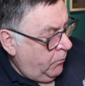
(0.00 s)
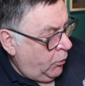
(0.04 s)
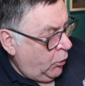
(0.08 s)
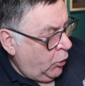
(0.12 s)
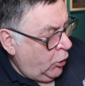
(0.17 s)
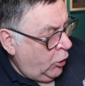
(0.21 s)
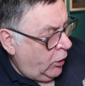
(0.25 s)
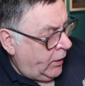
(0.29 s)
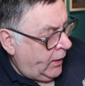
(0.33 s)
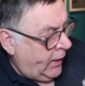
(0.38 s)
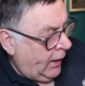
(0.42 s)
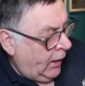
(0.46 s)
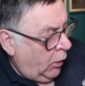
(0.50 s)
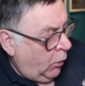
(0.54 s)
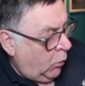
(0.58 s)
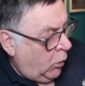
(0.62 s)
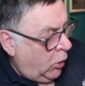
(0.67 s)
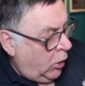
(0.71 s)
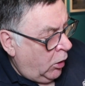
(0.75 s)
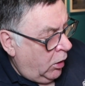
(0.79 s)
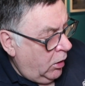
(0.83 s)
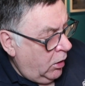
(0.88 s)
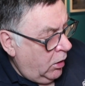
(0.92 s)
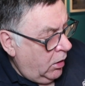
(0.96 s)
per
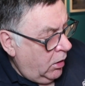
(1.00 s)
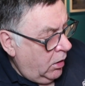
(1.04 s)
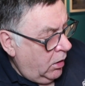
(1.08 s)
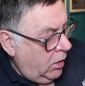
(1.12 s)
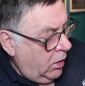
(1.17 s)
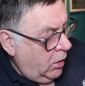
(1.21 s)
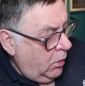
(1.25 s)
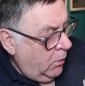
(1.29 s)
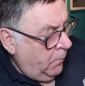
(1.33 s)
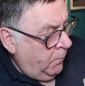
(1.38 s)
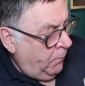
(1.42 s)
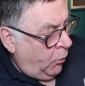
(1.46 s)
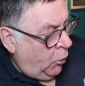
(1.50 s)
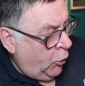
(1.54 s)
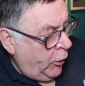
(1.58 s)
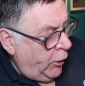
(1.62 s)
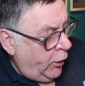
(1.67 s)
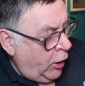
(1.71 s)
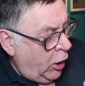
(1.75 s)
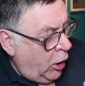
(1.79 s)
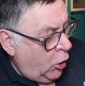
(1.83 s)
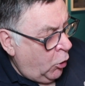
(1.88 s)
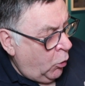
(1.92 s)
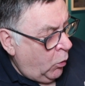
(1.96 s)
kilowatt,
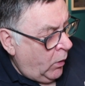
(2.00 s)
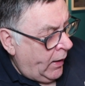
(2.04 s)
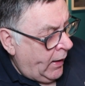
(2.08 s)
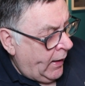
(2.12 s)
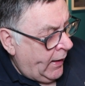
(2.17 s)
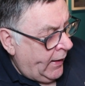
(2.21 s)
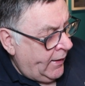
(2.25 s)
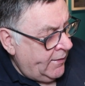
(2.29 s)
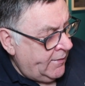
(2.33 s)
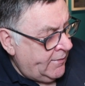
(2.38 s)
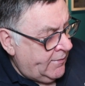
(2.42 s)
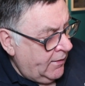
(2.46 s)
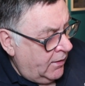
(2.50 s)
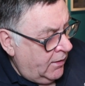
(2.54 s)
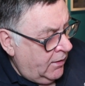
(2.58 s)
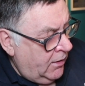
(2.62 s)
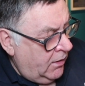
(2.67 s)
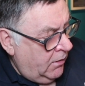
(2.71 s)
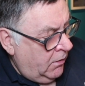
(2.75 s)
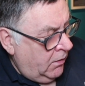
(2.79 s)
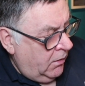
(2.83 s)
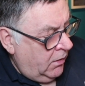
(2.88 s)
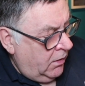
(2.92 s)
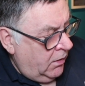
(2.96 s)
0.08
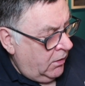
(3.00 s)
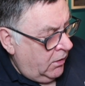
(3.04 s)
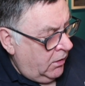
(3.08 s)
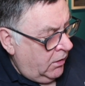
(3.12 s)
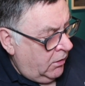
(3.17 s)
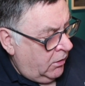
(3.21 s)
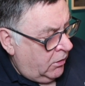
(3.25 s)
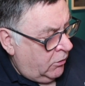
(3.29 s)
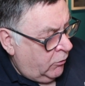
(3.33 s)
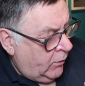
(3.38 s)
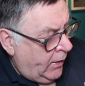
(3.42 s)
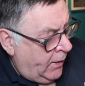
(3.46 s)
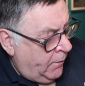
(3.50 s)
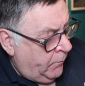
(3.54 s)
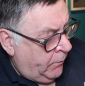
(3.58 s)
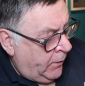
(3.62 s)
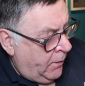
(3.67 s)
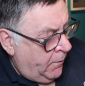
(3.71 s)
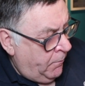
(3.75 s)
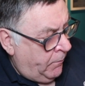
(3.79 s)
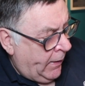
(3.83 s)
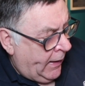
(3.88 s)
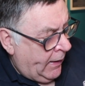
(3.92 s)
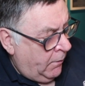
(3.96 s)
Great
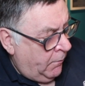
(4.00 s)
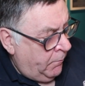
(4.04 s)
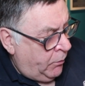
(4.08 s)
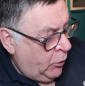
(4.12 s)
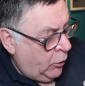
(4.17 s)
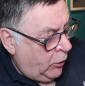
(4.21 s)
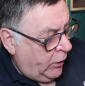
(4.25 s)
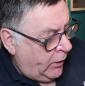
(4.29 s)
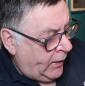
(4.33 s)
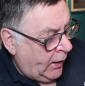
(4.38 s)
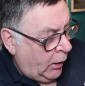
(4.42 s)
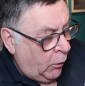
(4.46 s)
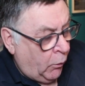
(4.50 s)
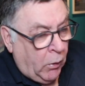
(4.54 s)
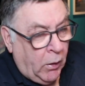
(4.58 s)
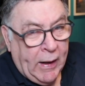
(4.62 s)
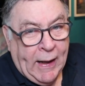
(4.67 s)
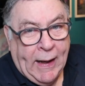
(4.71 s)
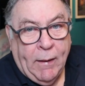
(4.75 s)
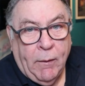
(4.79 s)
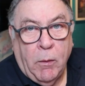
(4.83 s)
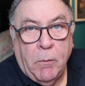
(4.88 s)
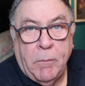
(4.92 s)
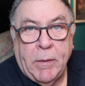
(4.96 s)
Britain pound per
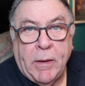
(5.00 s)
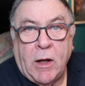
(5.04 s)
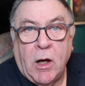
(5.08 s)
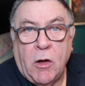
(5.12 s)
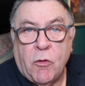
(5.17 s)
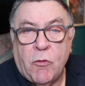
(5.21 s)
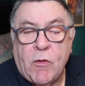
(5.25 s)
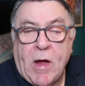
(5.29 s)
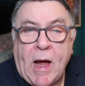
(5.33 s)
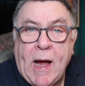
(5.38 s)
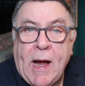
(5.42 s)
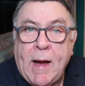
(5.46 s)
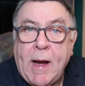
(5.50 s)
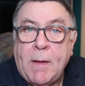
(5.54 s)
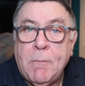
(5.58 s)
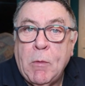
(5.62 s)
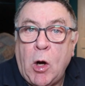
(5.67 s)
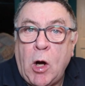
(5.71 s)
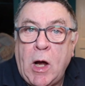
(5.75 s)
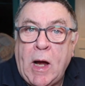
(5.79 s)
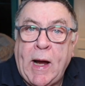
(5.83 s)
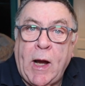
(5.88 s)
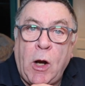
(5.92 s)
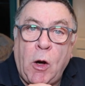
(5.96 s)
kilowatt hour, because
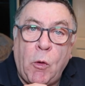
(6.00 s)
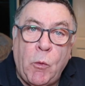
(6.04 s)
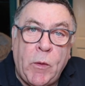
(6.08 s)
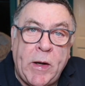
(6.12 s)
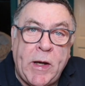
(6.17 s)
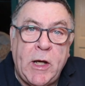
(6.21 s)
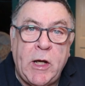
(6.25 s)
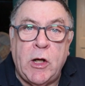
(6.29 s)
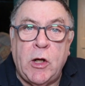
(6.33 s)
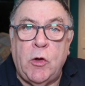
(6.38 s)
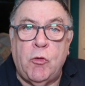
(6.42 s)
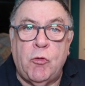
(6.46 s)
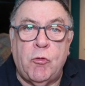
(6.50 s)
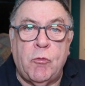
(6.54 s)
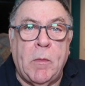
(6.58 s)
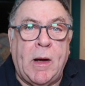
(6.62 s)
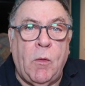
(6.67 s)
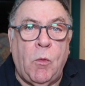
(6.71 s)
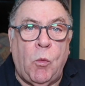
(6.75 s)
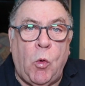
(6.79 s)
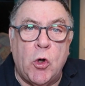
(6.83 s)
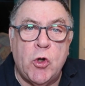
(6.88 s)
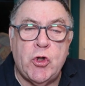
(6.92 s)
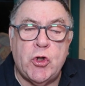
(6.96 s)
I only use
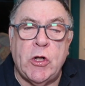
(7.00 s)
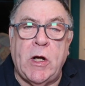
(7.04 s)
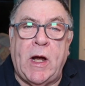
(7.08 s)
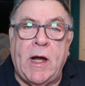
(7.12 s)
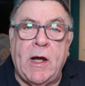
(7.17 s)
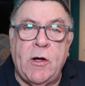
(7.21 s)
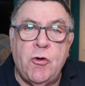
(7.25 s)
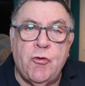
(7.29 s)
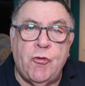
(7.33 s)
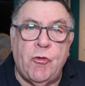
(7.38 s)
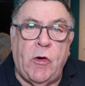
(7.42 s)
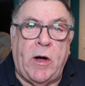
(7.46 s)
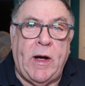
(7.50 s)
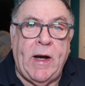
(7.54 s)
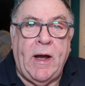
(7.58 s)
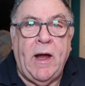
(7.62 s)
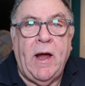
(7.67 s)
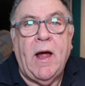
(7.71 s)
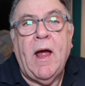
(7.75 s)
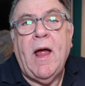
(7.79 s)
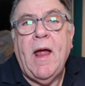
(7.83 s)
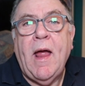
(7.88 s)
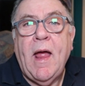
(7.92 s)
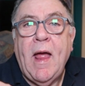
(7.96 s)
my washer and
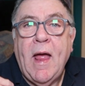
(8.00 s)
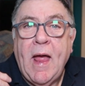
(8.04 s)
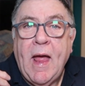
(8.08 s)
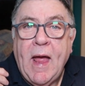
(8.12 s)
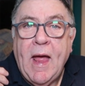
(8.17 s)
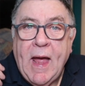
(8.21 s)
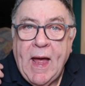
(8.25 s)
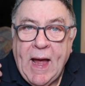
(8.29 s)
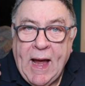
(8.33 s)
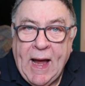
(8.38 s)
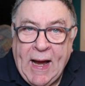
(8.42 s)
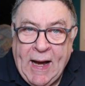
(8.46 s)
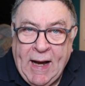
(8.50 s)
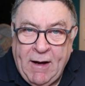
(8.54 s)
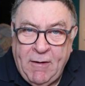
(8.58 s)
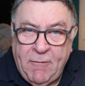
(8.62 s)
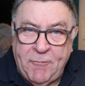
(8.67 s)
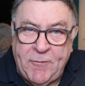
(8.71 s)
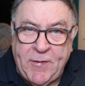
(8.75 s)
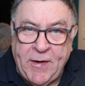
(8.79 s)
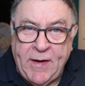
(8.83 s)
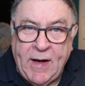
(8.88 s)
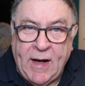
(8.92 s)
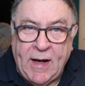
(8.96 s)
dryer
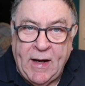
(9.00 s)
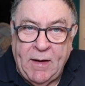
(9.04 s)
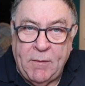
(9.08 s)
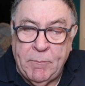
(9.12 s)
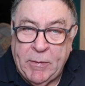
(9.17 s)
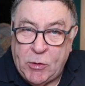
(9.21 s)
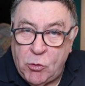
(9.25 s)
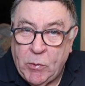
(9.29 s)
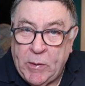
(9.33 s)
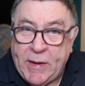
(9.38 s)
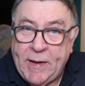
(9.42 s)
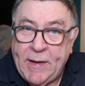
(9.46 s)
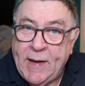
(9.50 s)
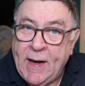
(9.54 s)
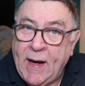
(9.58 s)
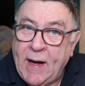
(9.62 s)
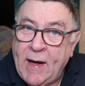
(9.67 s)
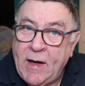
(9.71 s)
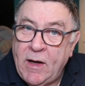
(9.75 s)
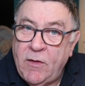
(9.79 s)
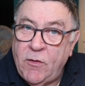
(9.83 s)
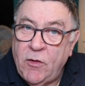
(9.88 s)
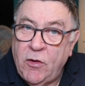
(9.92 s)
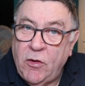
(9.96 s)
after between
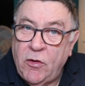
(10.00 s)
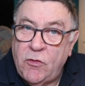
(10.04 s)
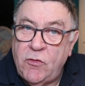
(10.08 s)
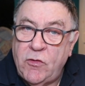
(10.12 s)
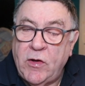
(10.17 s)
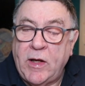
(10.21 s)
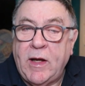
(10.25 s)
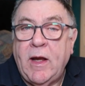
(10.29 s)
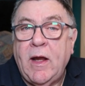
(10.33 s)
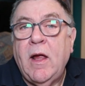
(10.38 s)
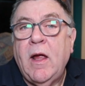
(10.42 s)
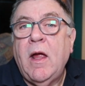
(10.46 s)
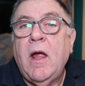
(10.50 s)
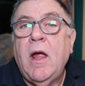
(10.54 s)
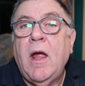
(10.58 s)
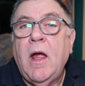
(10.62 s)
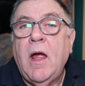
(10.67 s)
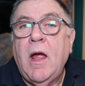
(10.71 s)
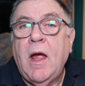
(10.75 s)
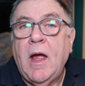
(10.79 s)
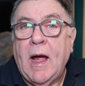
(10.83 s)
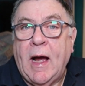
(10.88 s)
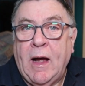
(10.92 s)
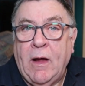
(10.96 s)
9:30
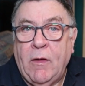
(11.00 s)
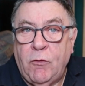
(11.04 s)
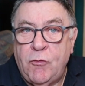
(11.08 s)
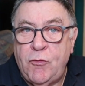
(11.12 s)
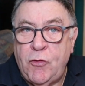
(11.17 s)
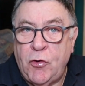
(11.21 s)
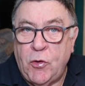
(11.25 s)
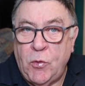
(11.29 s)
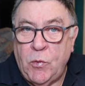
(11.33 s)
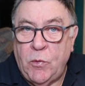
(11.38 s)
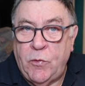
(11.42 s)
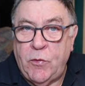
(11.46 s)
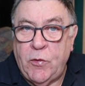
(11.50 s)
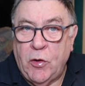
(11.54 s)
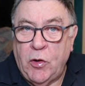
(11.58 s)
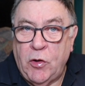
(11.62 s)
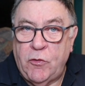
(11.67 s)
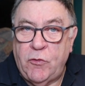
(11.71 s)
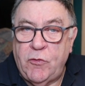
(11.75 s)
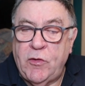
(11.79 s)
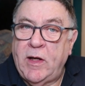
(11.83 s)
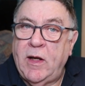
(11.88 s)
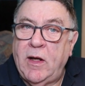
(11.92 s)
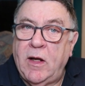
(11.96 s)
and
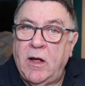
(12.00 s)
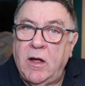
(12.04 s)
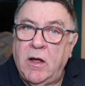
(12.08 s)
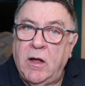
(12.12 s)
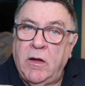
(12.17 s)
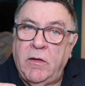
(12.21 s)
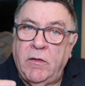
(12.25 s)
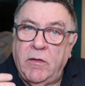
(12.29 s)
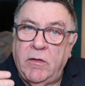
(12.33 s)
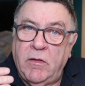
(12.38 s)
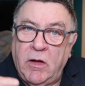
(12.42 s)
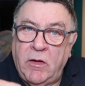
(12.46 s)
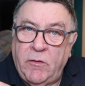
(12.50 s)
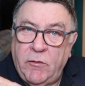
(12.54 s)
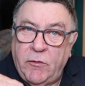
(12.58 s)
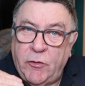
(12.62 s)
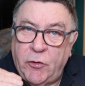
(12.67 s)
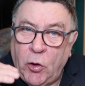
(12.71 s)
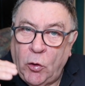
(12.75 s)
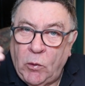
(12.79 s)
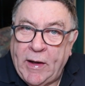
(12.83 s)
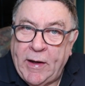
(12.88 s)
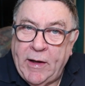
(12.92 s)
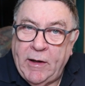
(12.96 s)
2:30, and
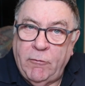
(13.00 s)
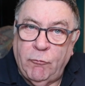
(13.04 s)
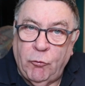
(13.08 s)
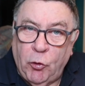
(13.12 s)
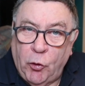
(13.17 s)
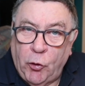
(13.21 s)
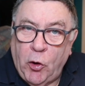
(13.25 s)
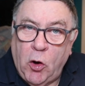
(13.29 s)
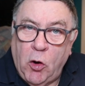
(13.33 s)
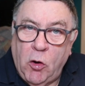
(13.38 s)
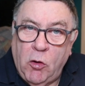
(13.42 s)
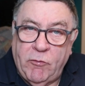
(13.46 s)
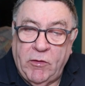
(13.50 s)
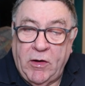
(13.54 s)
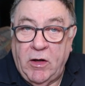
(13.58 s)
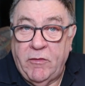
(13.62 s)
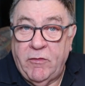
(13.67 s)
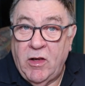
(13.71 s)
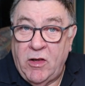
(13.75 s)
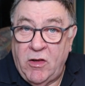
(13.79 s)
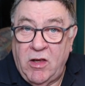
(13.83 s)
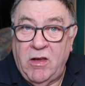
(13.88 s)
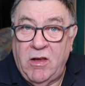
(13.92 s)
don't let it run over